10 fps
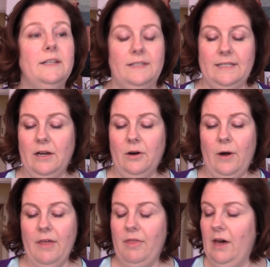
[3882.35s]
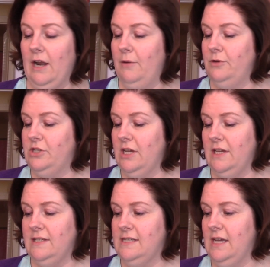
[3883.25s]
So I thought I would
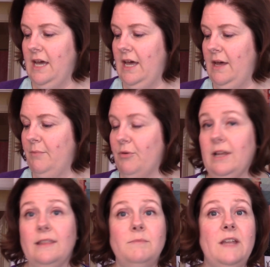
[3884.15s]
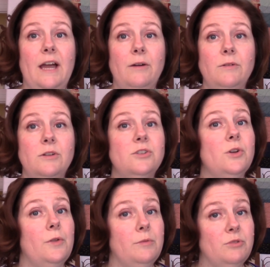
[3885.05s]
just bring them down,
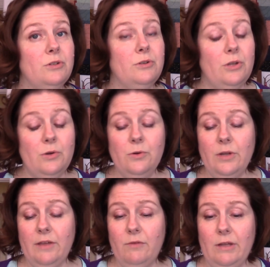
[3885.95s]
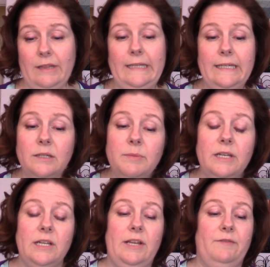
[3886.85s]
show them to you, give you a little
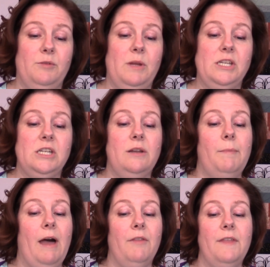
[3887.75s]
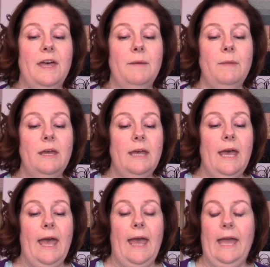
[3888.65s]
bit of information about them,
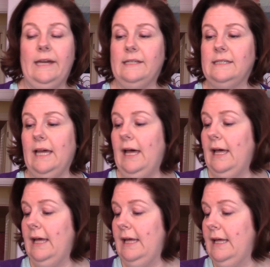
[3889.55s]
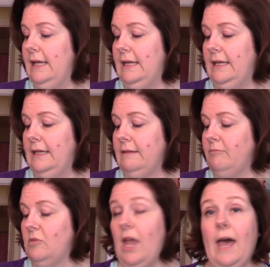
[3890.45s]
and
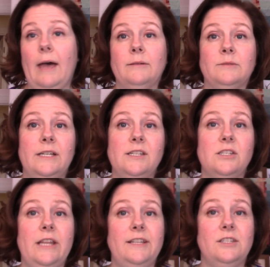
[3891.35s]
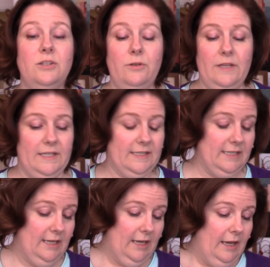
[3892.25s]
yeah, let's do
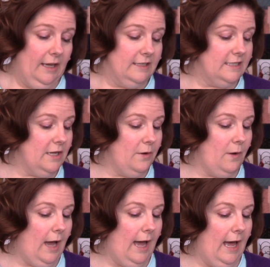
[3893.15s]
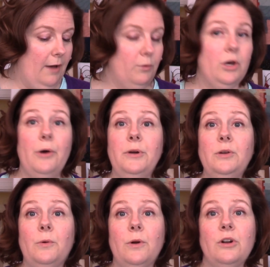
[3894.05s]
this. So we'll go
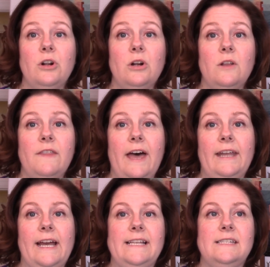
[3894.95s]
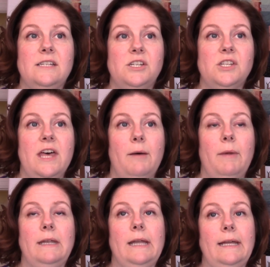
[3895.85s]
in order that I stitched them
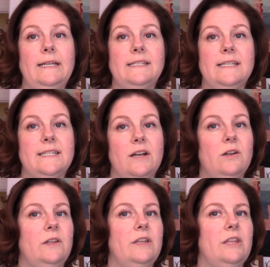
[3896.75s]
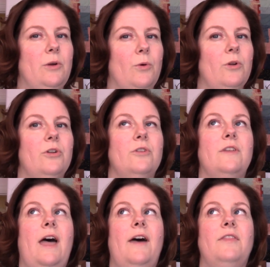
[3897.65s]
and not necessarily the order
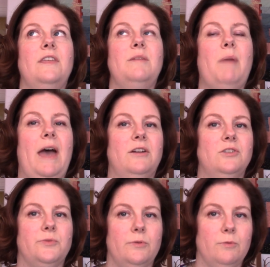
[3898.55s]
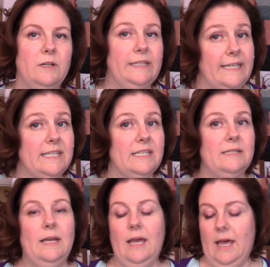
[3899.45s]
that the patterns were released.